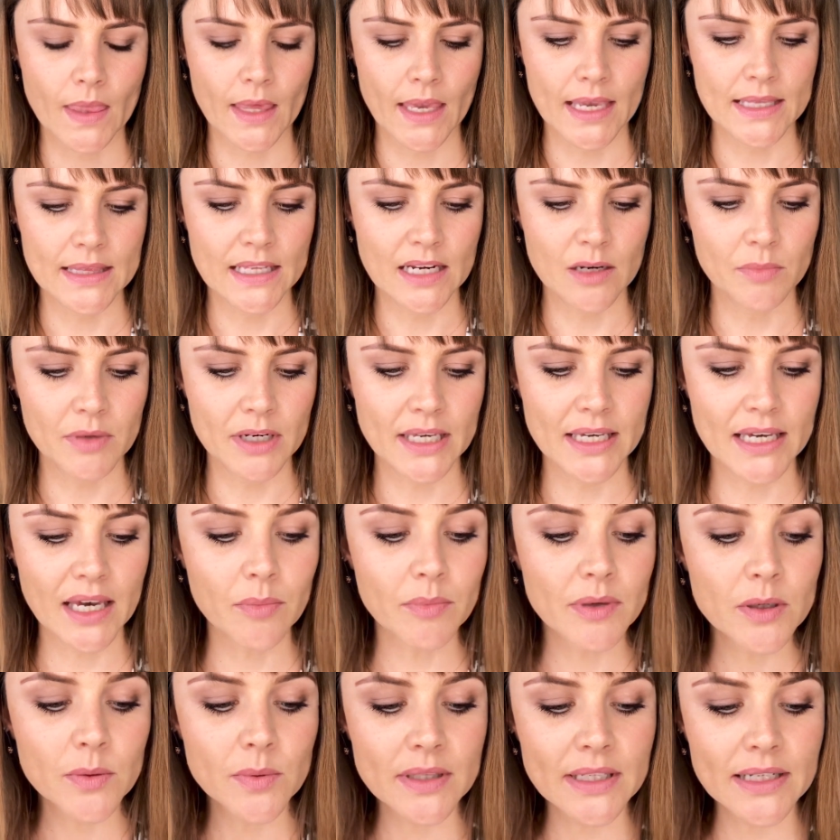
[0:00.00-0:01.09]
And then I'm going to
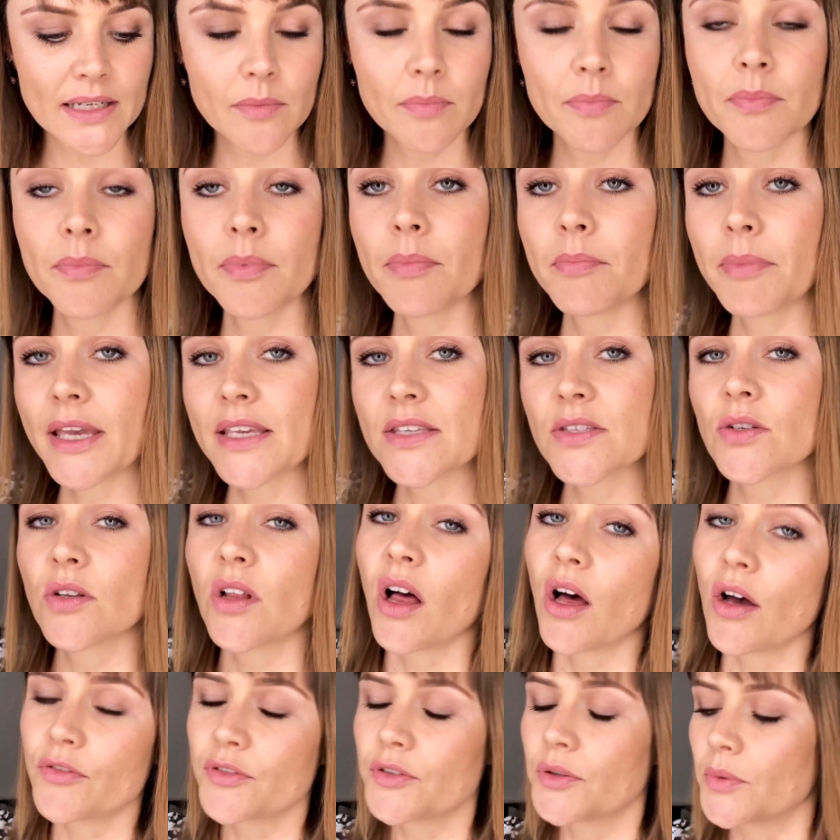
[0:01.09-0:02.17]
come in with a lip pencil
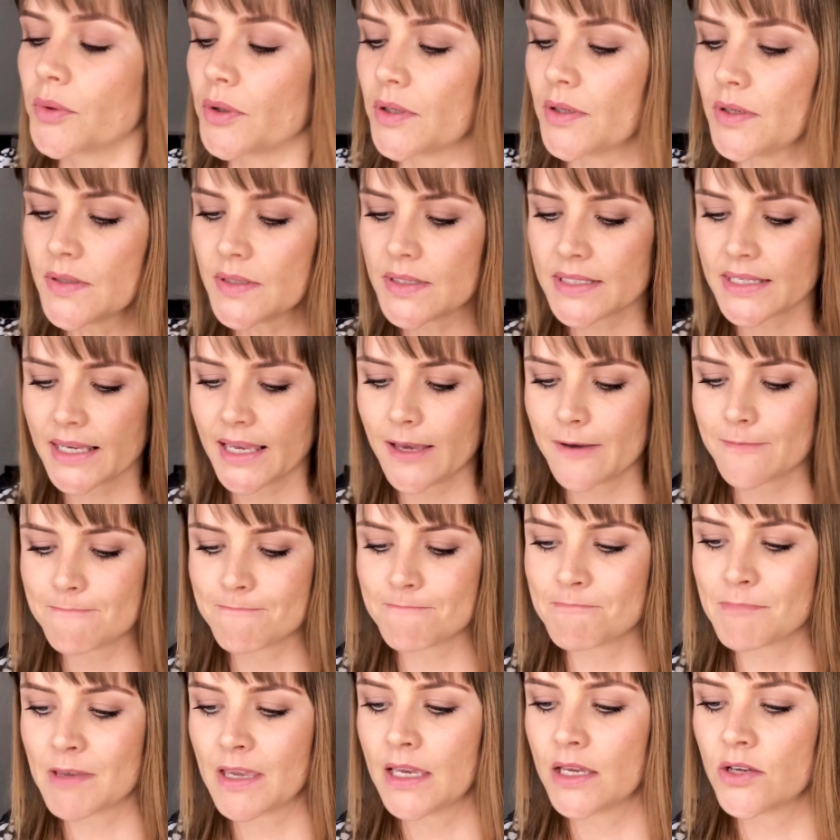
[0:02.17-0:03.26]
afterwards,
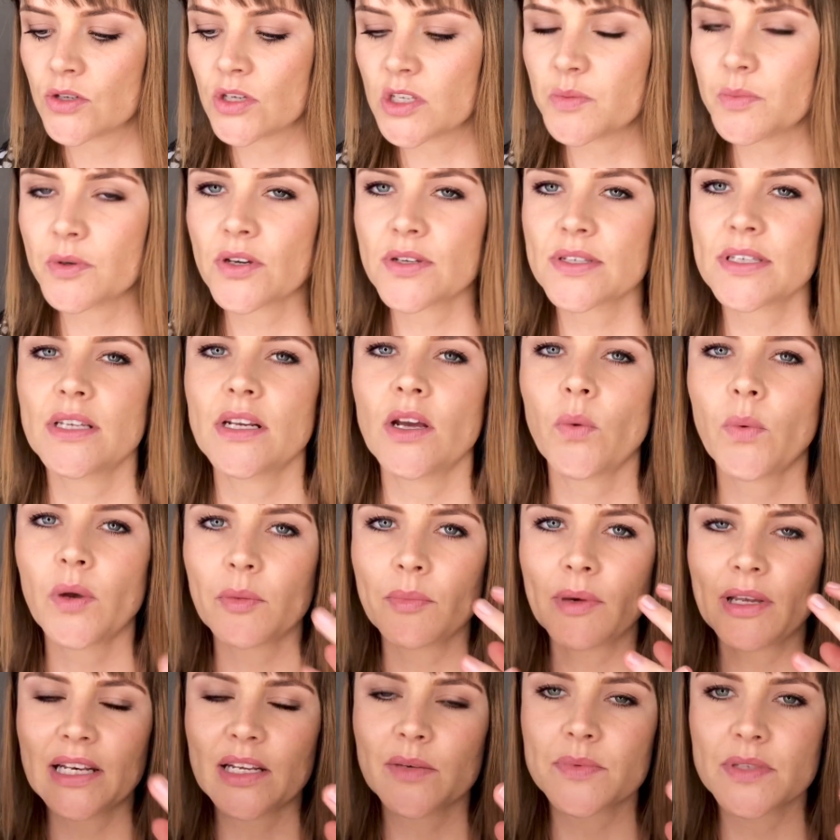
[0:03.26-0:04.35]
just because I don't want
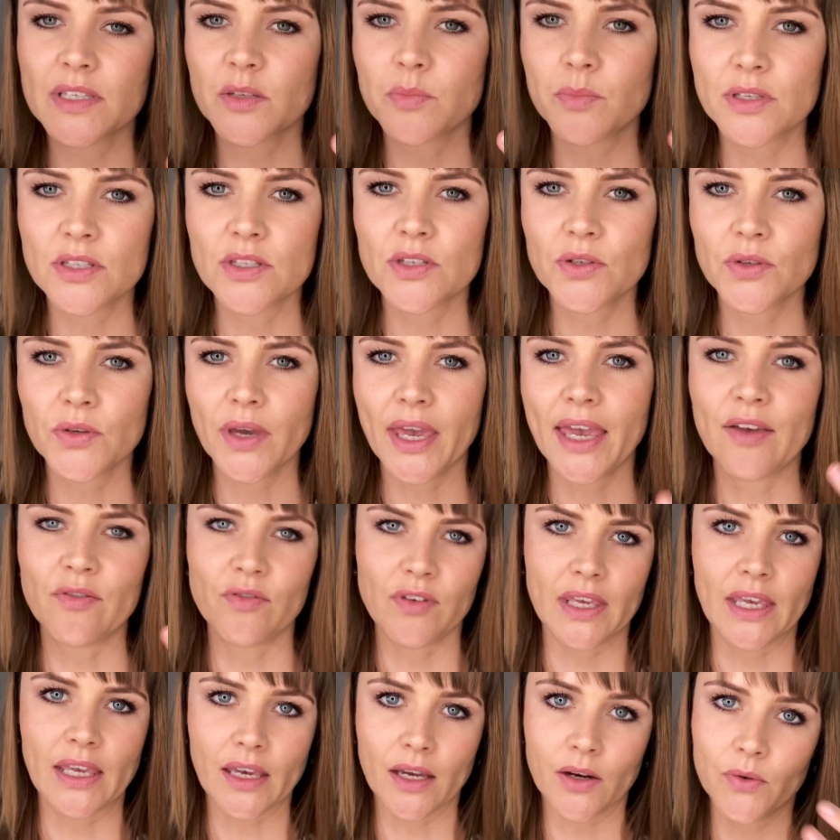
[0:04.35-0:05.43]
my lipstick to be too
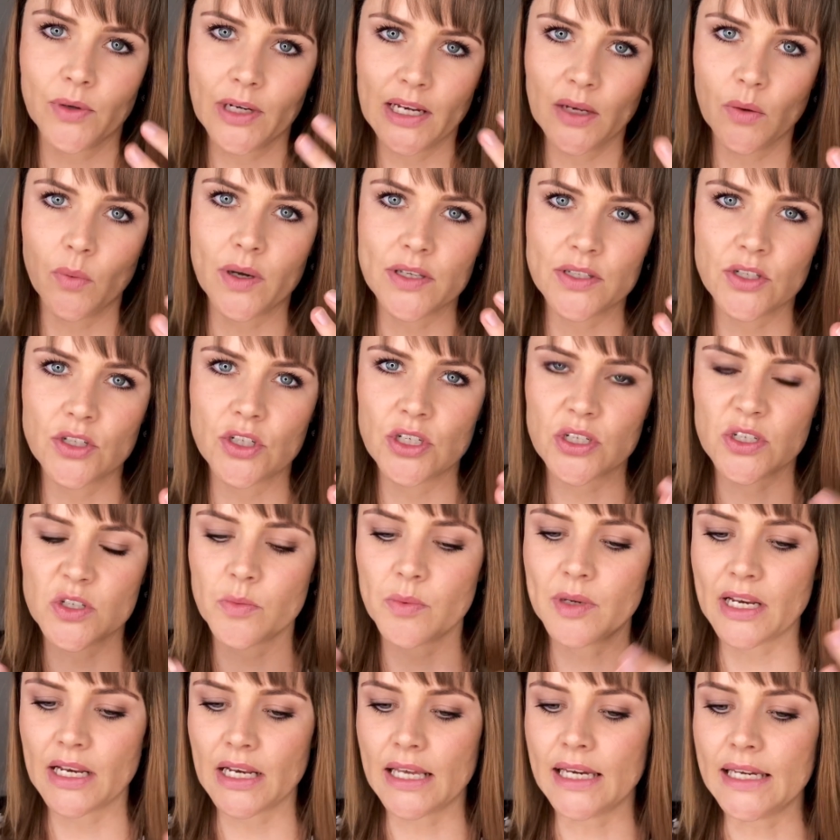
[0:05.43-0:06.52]
heavy. I really want it to just
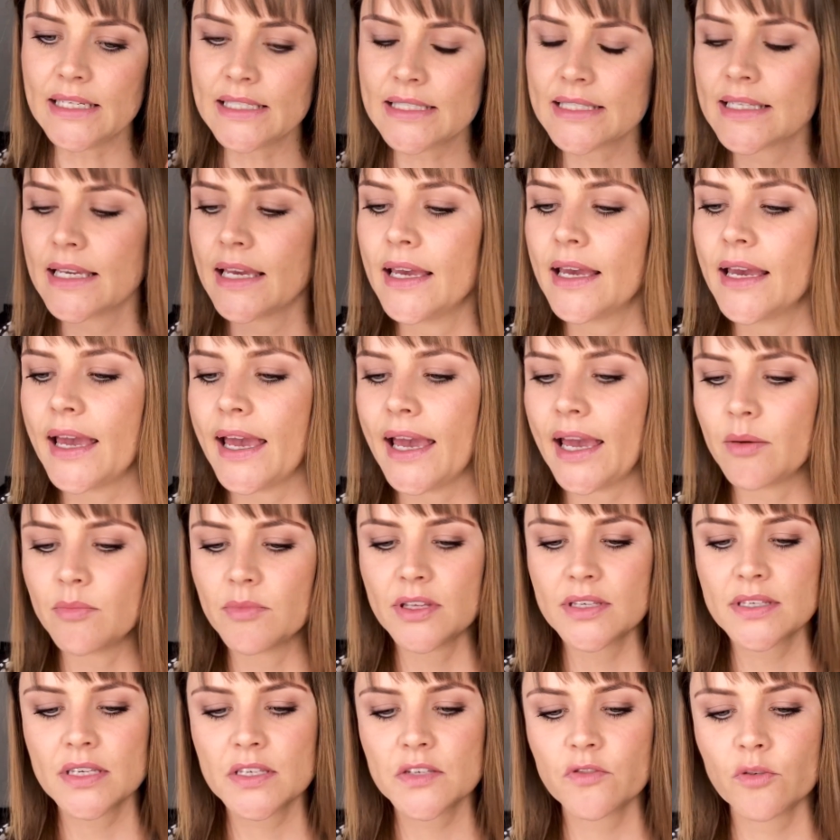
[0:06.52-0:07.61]
be light. And
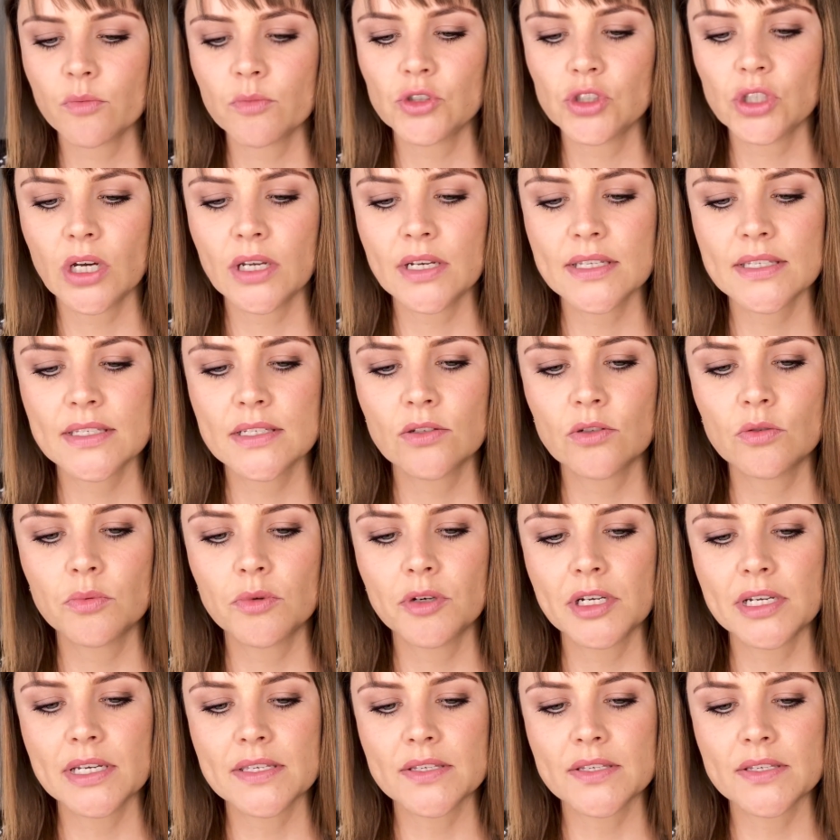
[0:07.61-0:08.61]
this is from Charlotte Tilbury.